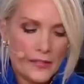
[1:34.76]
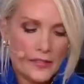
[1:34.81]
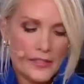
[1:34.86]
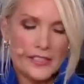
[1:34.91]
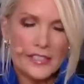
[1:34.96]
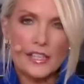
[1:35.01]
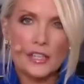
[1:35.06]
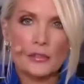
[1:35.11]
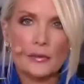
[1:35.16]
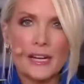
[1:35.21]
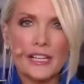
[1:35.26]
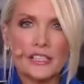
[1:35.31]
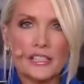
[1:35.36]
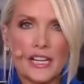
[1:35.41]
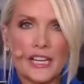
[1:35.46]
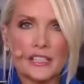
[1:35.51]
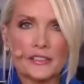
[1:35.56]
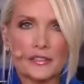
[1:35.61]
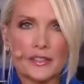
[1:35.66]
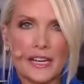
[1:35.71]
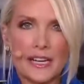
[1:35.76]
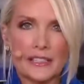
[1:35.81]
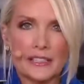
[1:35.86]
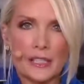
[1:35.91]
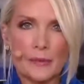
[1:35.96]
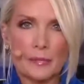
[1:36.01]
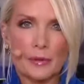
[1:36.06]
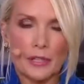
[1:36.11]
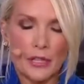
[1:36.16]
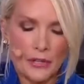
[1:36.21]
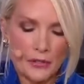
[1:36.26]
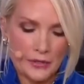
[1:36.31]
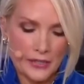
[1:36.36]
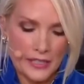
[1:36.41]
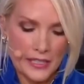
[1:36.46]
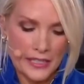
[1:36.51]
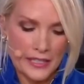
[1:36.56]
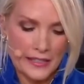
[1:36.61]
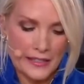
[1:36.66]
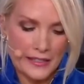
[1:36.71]
this is a great chance for Nancy
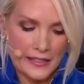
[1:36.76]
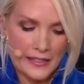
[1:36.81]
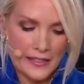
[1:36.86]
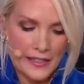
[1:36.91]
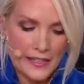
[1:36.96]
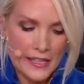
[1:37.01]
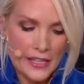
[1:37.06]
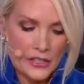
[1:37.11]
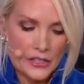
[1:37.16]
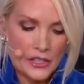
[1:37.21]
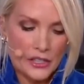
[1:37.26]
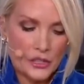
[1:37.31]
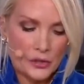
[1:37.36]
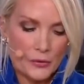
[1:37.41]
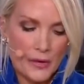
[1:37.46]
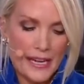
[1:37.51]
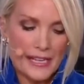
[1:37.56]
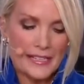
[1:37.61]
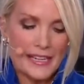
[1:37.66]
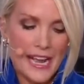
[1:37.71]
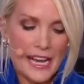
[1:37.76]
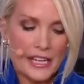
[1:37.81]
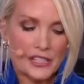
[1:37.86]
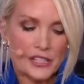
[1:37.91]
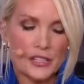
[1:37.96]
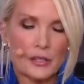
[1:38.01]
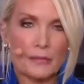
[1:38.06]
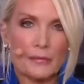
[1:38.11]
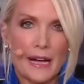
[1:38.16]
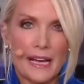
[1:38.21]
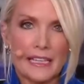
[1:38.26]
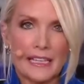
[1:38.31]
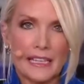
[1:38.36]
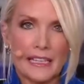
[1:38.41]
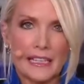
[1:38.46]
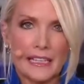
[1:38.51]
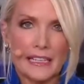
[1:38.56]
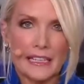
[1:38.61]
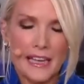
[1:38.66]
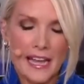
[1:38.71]
Pelosi to direct national
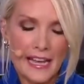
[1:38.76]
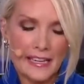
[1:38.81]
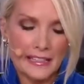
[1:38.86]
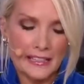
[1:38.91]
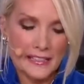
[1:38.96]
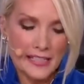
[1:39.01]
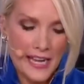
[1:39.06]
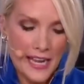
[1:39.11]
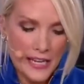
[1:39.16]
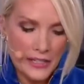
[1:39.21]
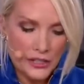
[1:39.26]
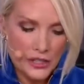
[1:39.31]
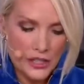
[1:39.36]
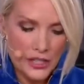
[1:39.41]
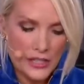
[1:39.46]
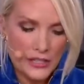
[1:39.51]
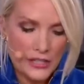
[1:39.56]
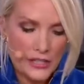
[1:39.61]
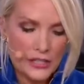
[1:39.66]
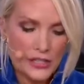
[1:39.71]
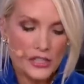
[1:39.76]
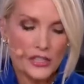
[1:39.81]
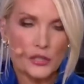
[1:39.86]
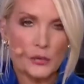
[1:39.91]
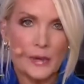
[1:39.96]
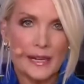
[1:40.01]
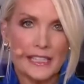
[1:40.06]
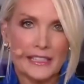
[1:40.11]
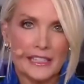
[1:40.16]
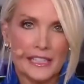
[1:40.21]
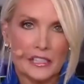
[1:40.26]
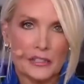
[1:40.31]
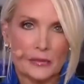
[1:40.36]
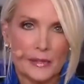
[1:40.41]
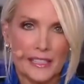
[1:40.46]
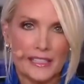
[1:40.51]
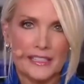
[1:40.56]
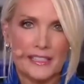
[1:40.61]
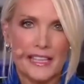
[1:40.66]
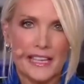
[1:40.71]
money and attention to swing
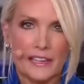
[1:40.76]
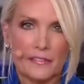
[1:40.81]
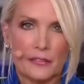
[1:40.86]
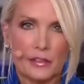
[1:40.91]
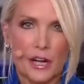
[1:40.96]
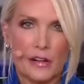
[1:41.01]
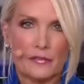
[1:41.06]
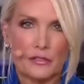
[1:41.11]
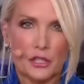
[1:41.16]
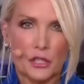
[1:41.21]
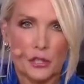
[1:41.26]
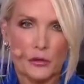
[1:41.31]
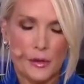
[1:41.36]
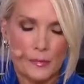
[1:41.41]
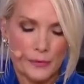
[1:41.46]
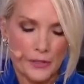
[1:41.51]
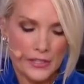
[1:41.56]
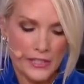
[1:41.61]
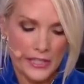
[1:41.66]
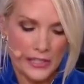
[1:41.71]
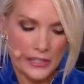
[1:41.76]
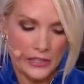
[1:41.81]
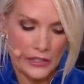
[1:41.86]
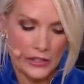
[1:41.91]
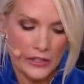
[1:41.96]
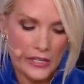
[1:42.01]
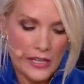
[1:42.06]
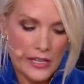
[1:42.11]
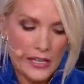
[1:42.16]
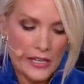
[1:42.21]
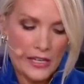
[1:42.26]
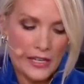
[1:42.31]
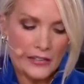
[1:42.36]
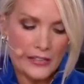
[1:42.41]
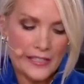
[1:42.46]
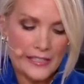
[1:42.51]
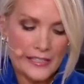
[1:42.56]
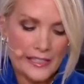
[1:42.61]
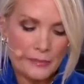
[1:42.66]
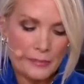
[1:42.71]
districts. Think of two in particular,
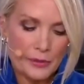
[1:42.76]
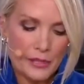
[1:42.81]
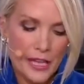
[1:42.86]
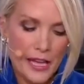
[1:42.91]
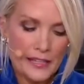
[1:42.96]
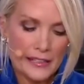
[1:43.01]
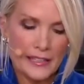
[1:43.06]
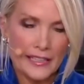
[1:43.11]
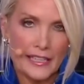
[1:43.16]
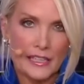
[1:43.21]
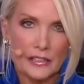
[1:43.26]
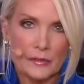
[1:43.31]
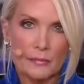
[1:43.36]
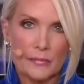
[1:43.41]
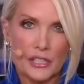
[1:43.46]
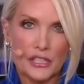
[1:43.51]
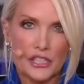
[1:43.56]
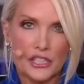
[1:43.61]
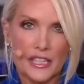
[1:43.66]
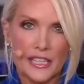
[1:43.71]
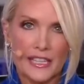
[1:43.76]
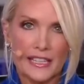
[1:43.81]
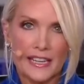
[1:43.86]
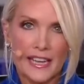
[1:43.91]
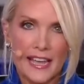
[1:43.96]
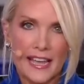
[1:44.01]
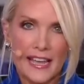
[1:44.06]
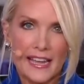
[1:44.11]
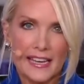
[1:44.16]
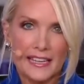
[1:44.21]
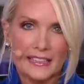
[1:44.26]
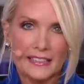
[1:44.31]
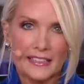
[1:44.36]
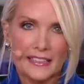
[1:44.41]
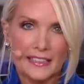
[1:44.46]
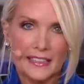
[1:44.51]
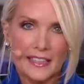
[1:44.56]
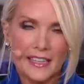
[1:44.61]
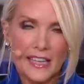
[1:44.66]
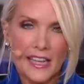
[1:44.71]
Alyssa Plotkin, Michigan 8,
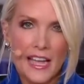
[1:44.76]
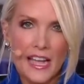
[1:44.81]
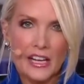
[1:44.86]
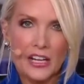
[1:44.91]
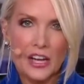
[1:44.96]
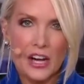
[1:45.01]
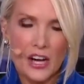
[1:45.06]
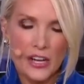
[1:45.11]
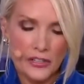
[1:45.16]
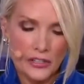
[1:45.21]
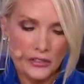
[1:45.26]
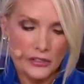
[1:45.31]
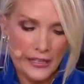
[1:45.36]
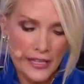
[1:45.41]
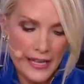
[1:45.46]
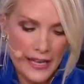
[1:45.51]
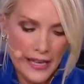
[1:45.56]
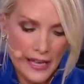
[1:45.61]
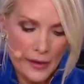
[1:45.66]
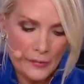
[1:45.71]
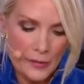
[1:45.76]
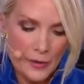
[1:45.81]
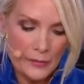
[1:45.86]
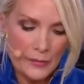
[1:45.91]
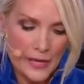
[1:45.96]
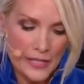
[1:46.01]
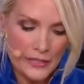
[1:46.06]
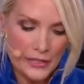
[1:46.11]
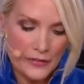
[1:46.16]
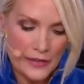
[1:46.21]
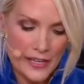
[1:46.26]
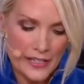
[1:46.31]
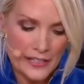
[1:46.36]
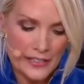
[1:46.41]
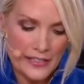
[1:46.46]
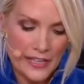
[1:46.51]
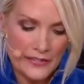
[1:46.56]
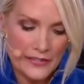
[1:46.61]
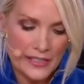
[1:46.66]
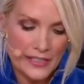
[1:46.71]
and Connor Lamb, Pennsylvania
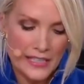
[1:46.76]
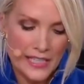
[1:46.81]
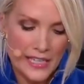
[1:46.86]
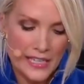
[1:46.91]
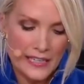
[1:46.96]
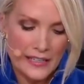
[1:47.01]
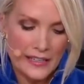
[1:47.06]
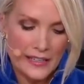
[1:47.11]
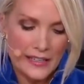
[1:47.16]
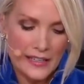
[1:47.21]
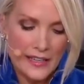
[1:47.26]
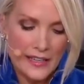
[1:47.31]
17.